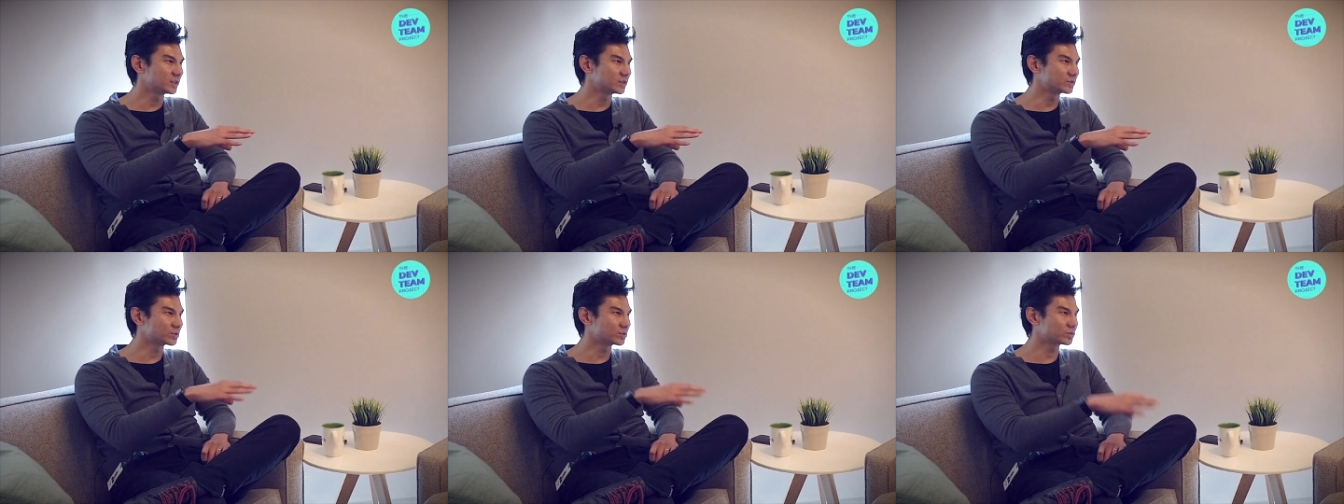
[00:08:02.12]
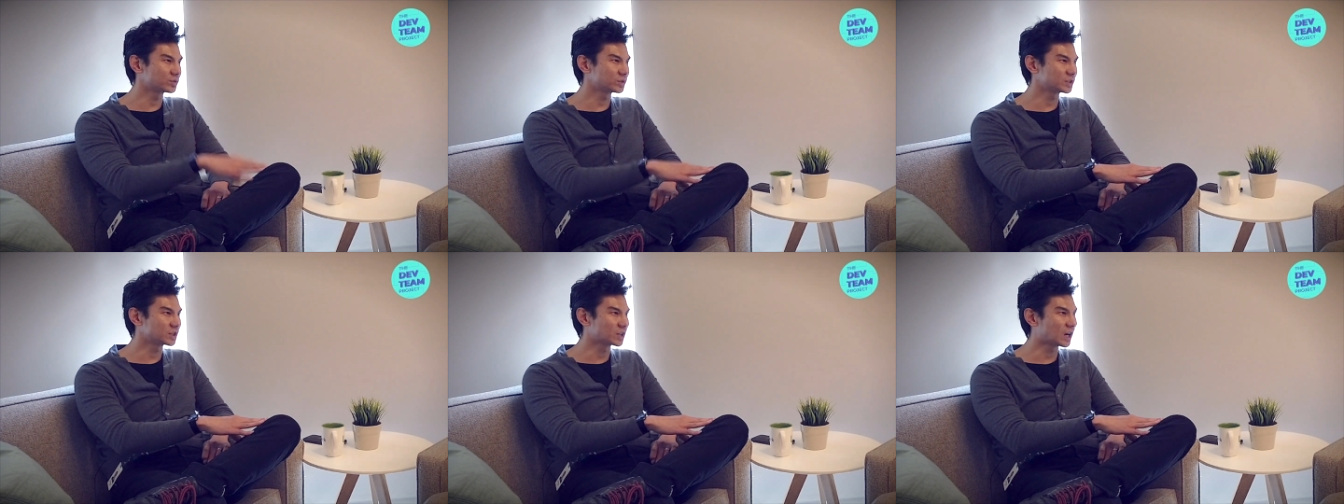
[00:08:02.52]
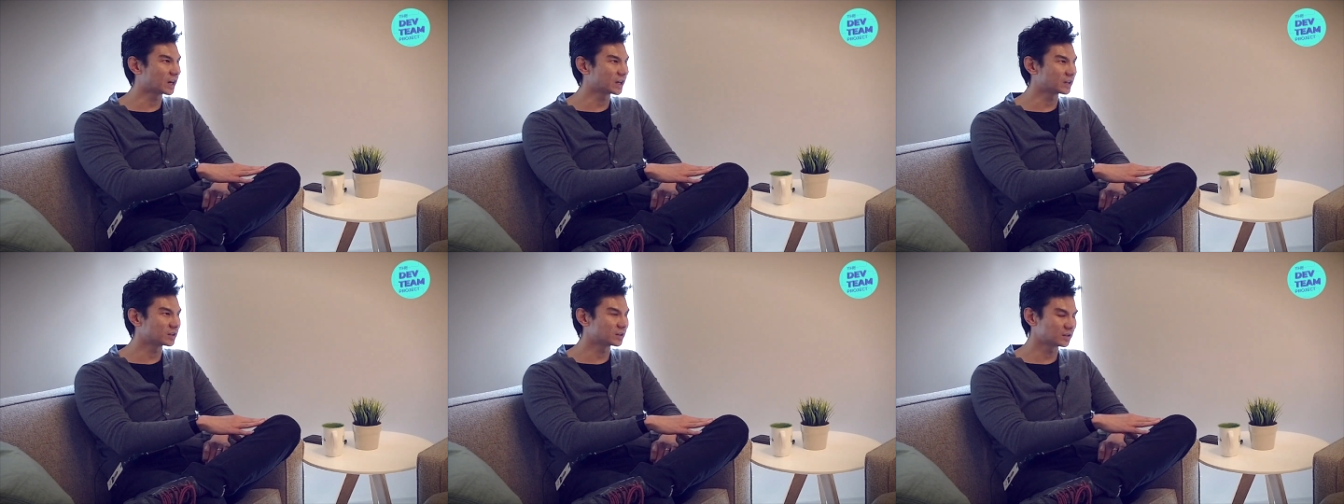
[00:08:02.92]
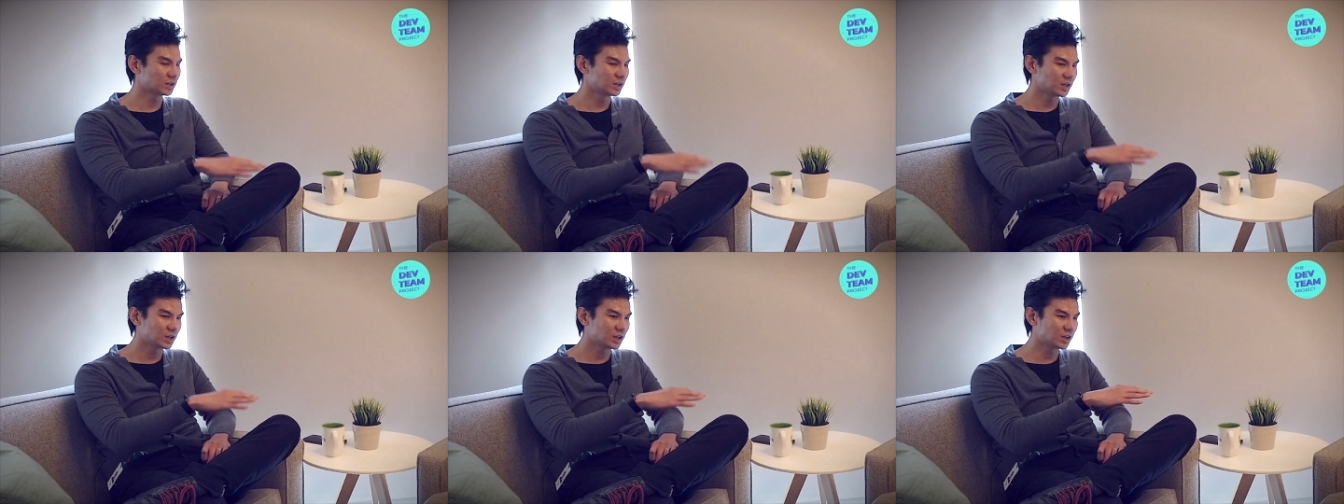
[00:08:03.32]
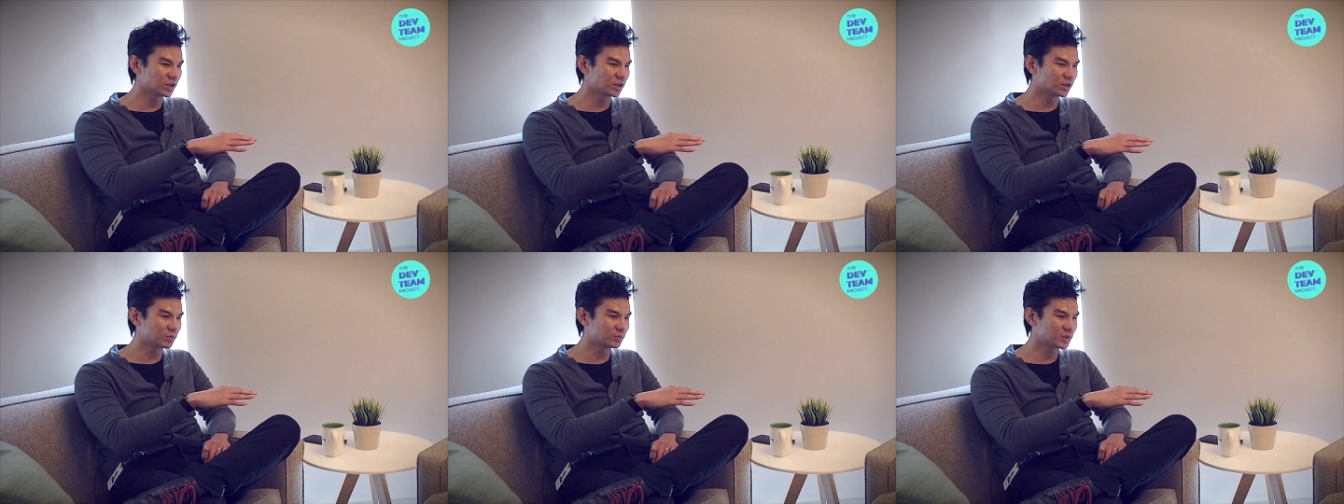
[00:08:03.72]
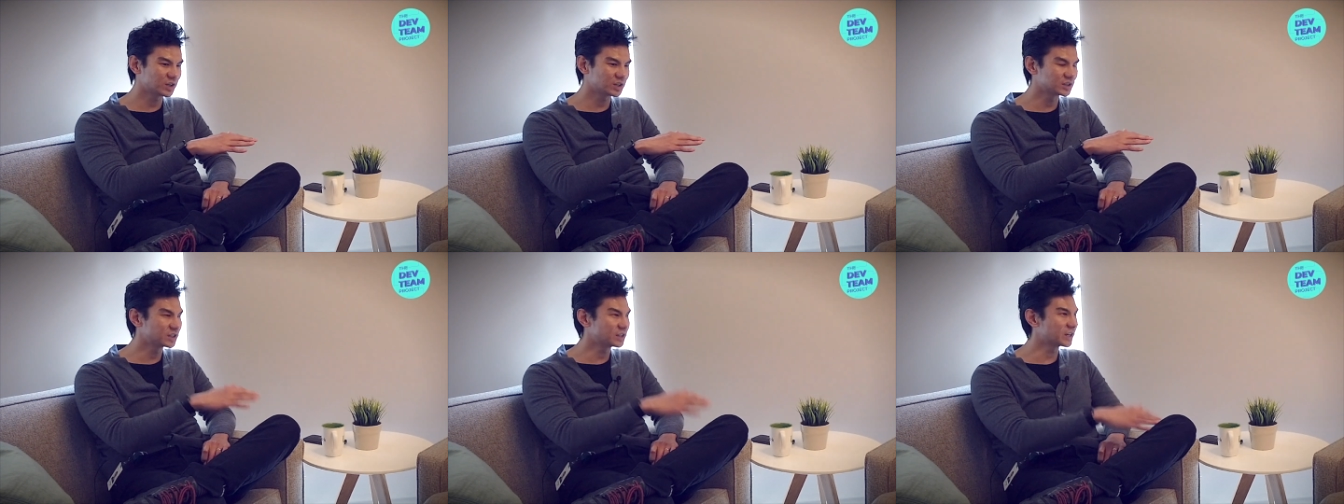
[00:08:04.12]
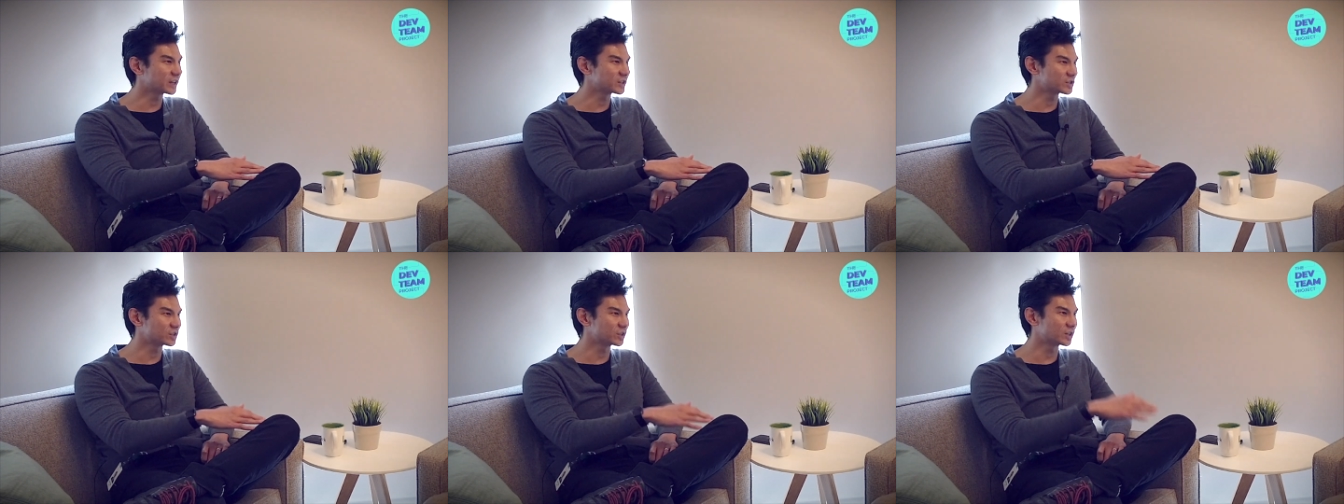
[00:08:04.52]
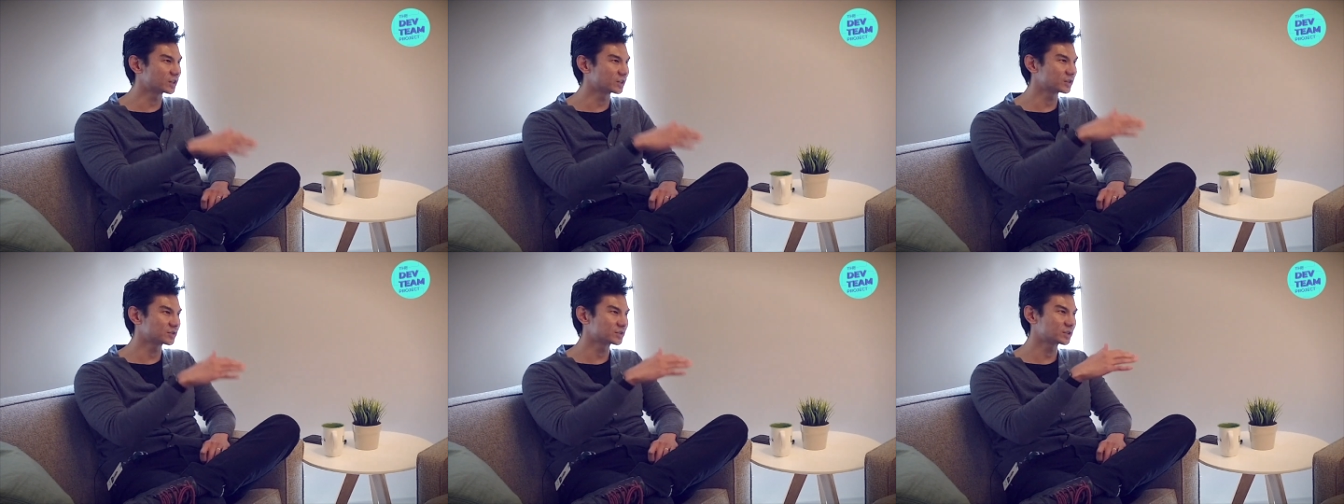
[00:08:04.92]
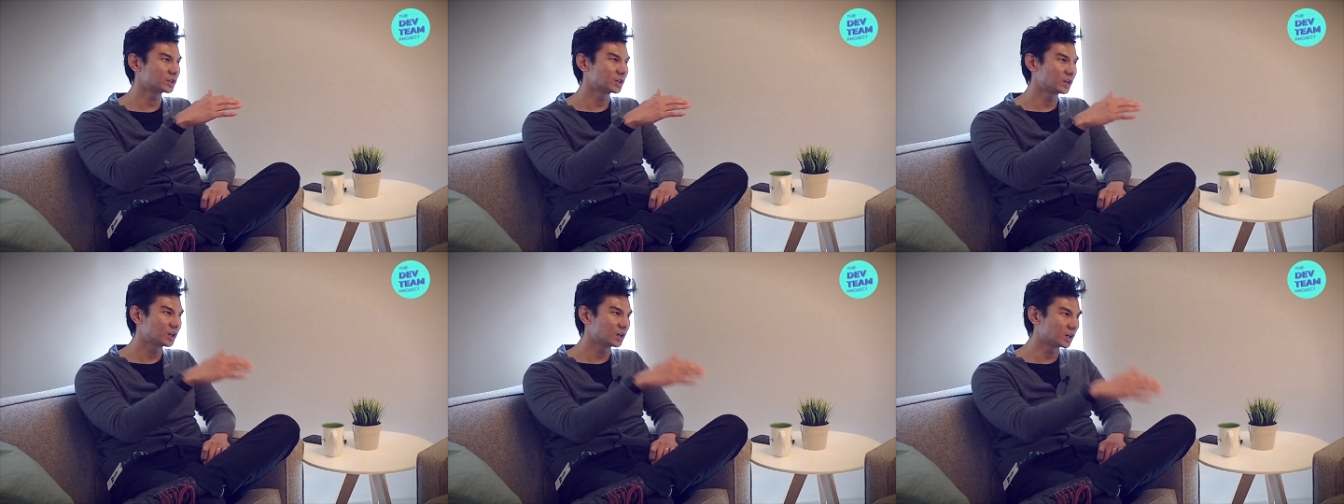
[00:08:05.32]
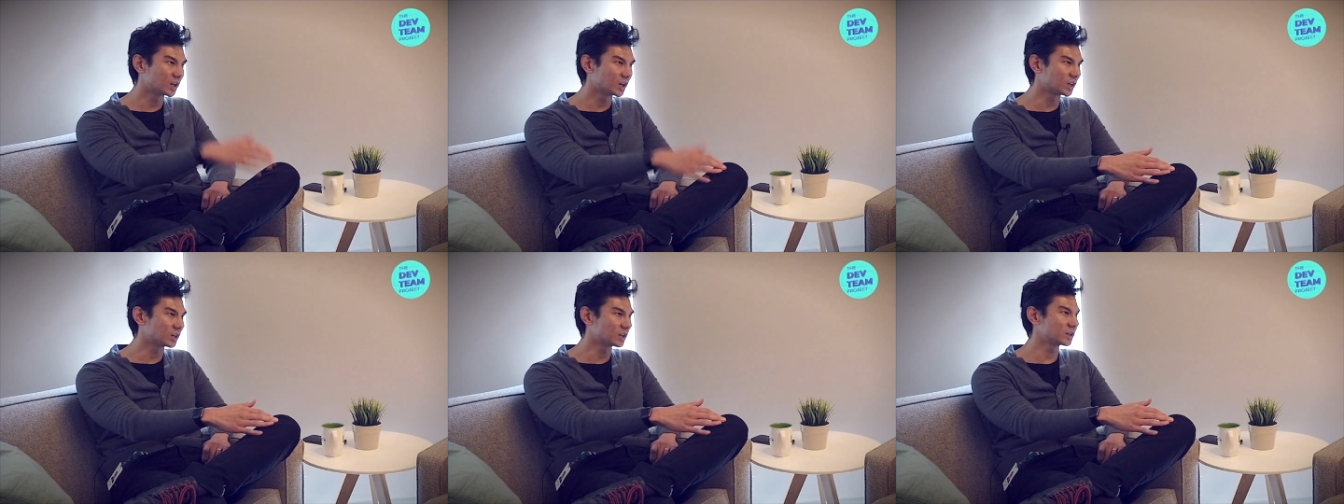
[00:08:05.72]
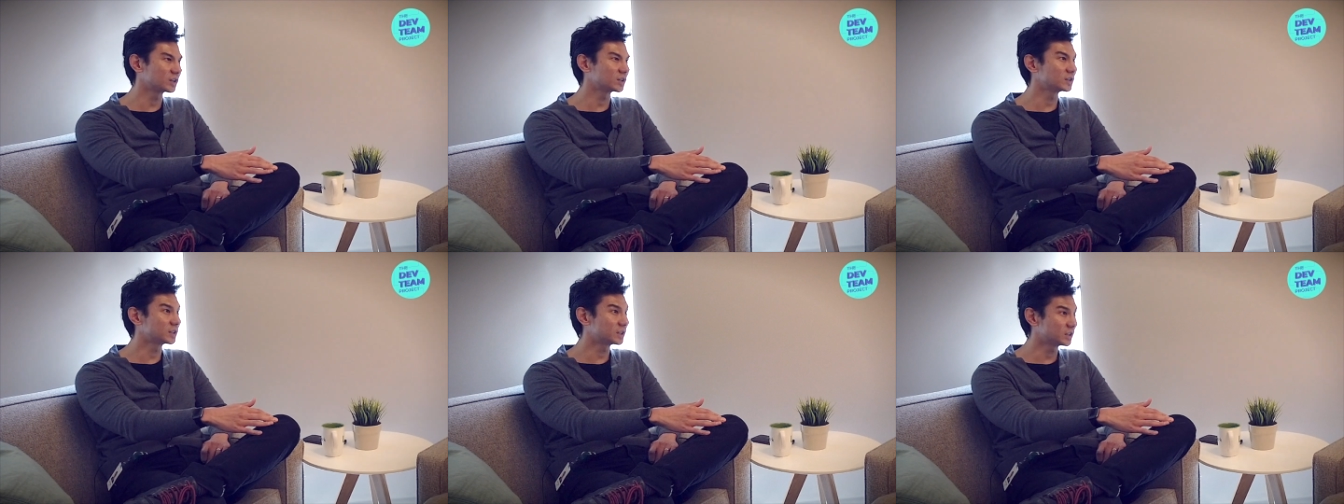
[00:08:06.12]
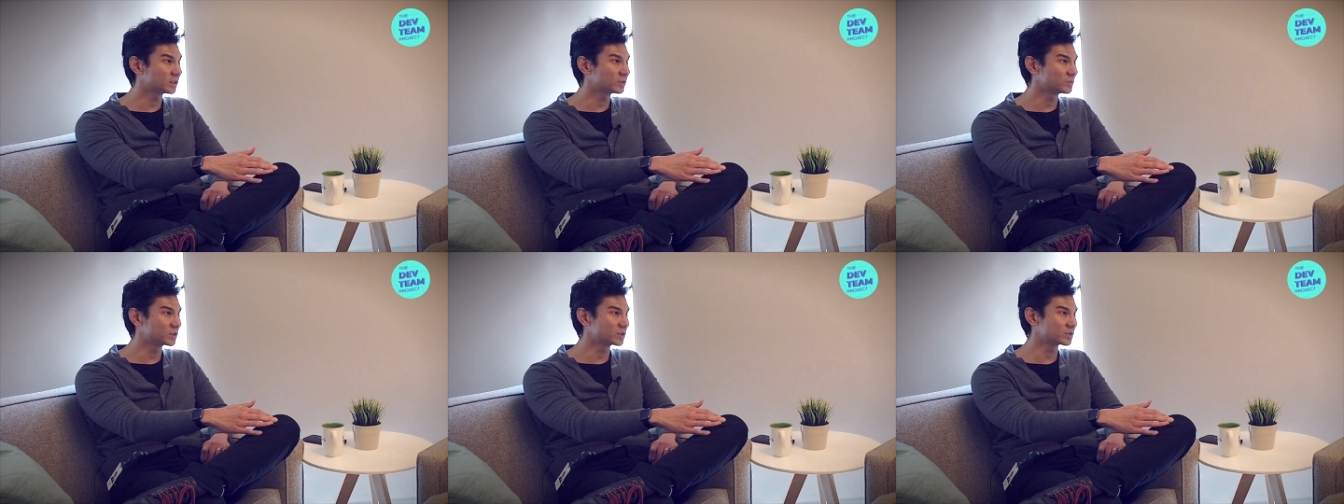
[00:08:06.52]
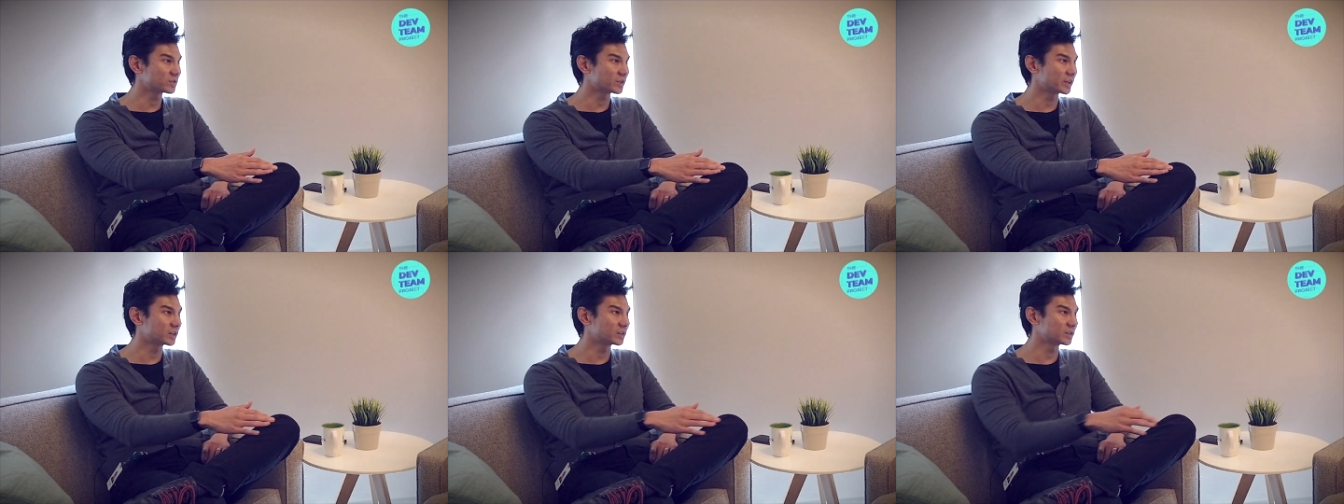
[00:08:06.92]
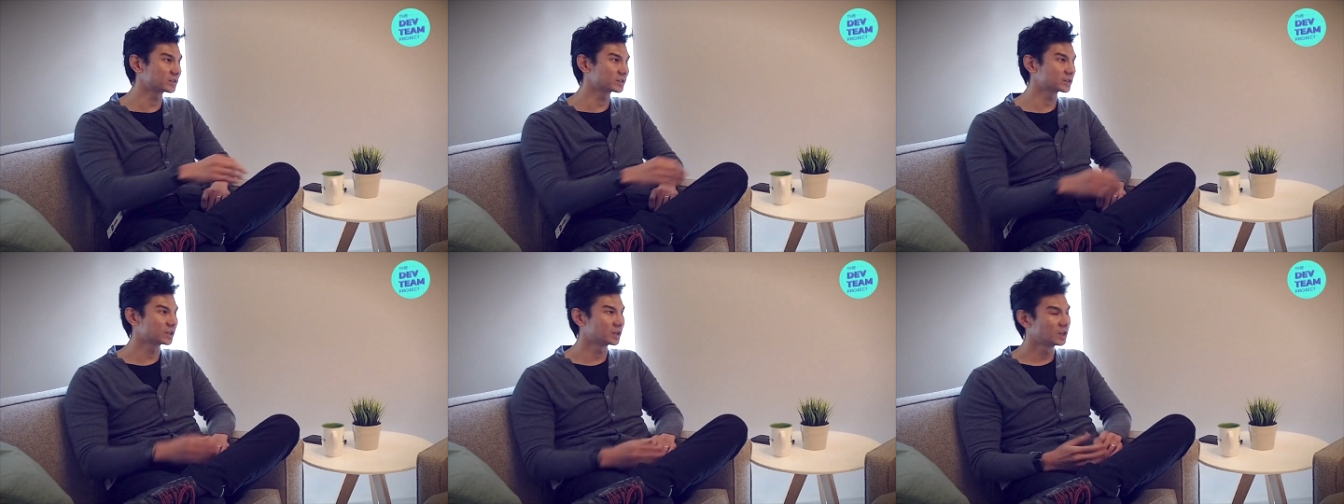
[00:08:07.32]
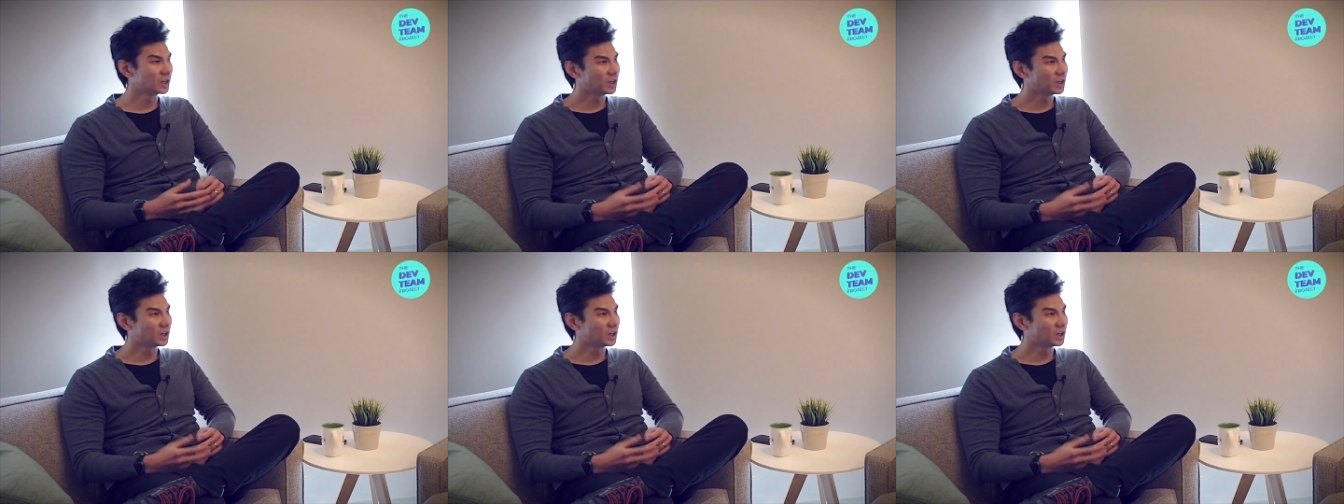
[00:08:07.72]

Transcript: is usually to hire elite engineers, elite administrators